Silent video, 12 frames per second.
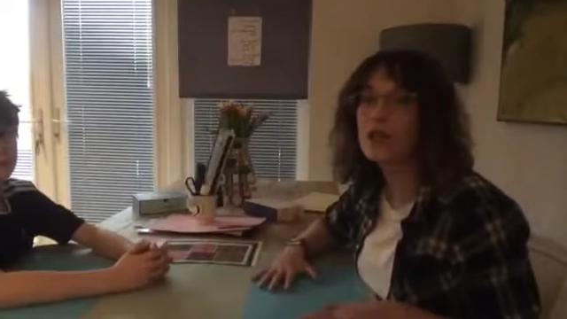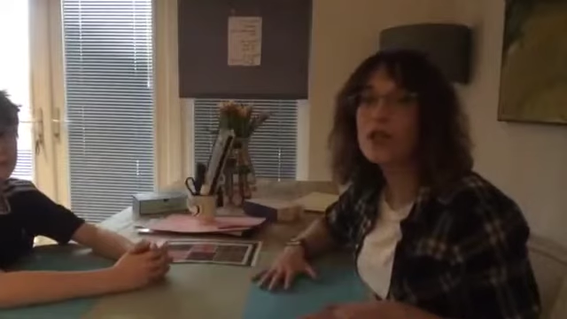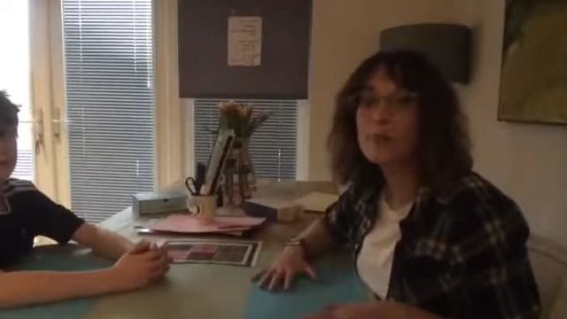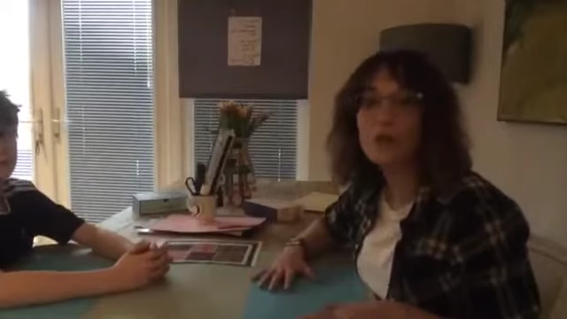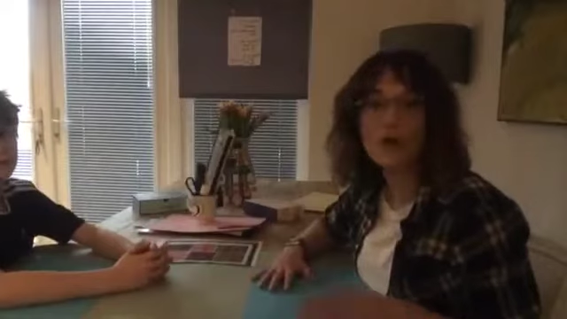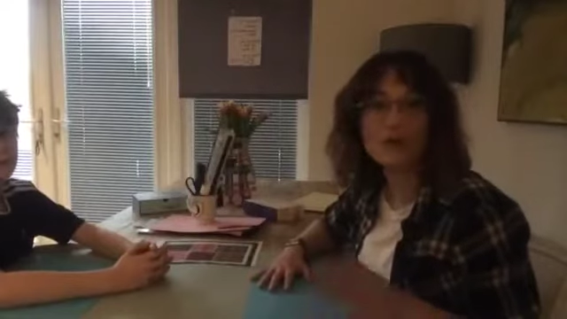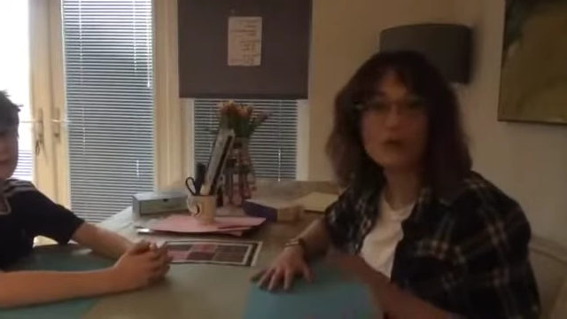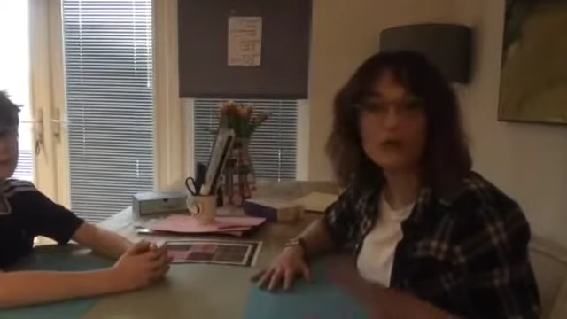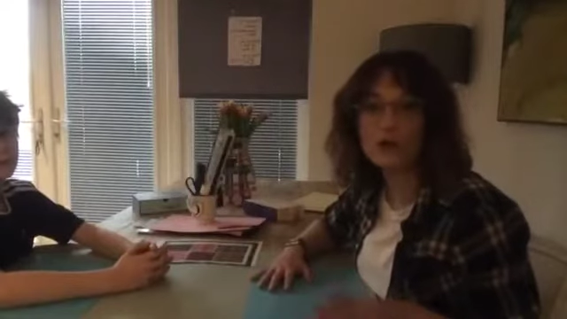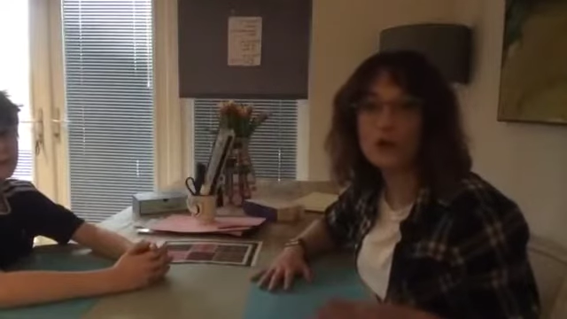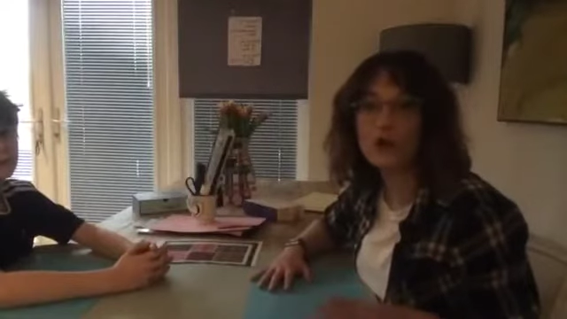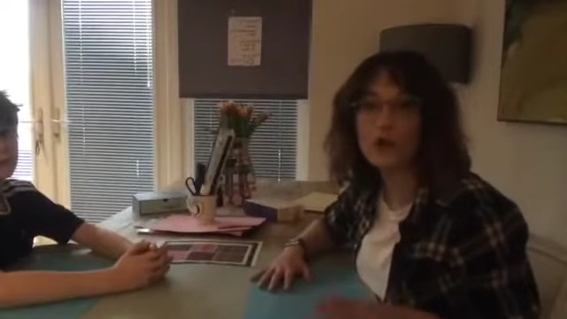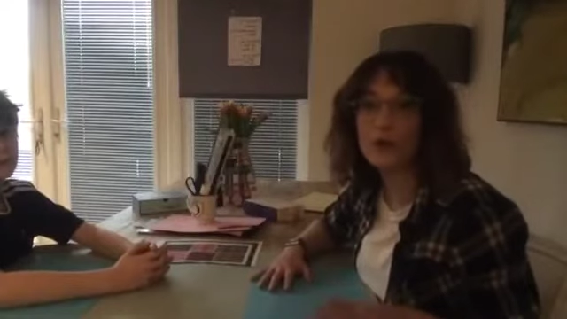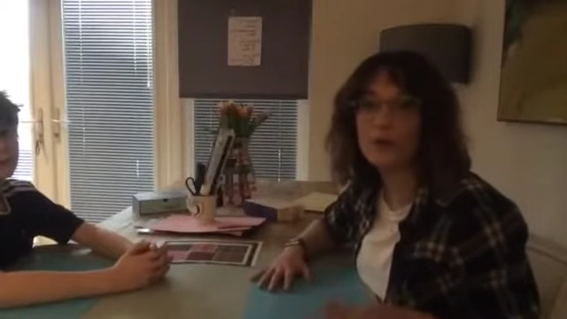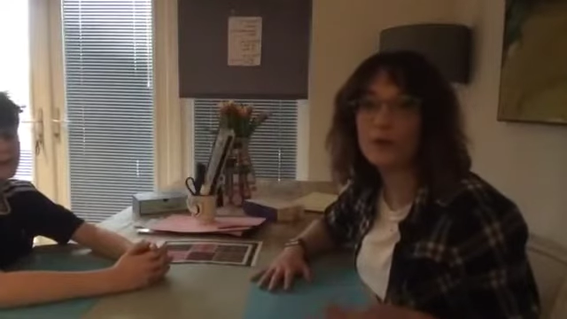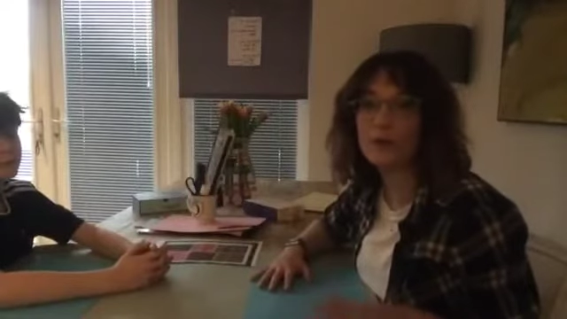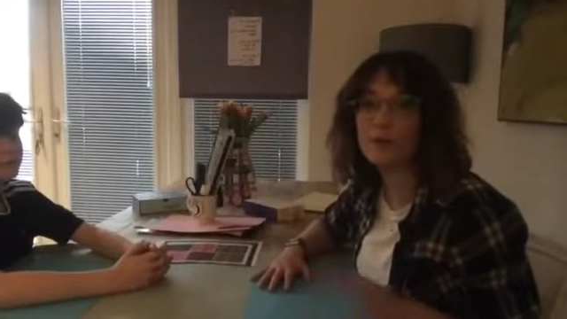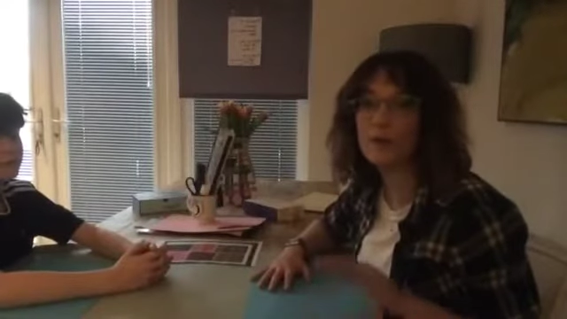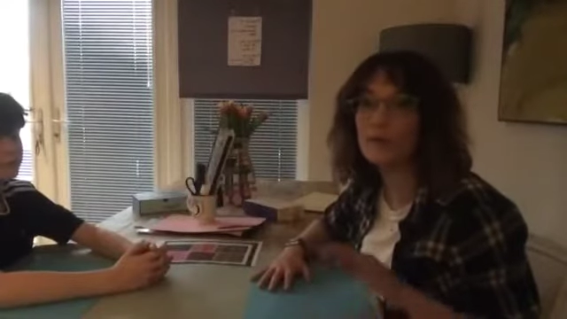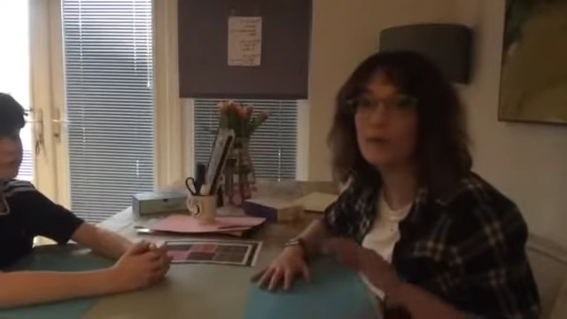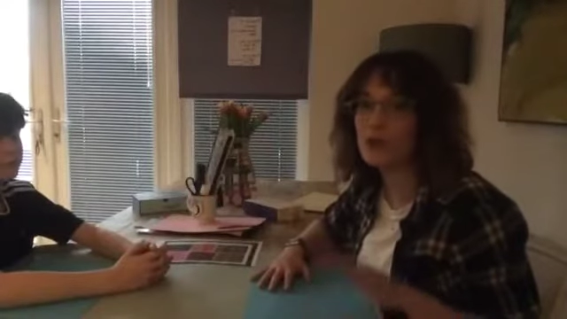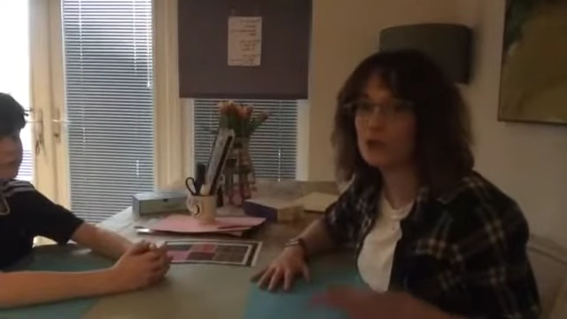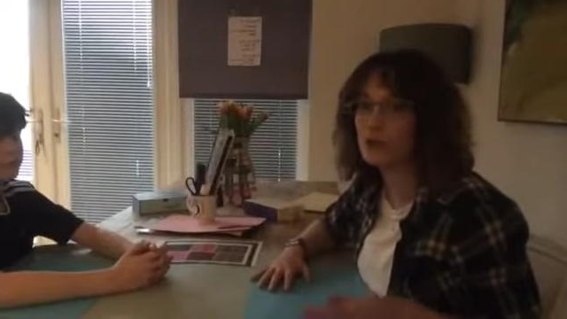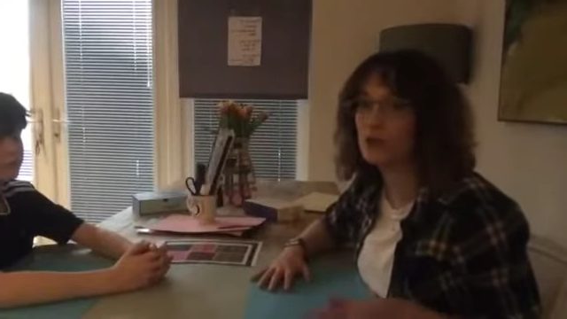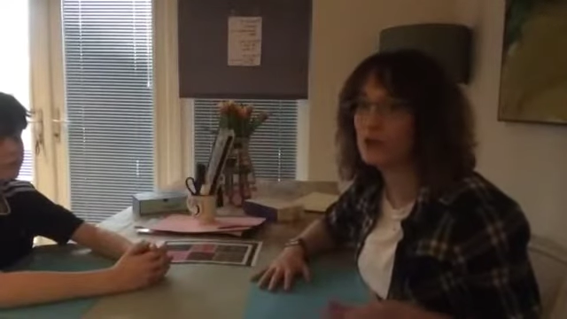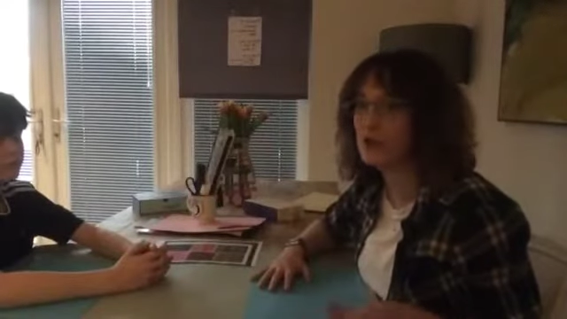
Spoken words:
But if you've only got white paper, that's totally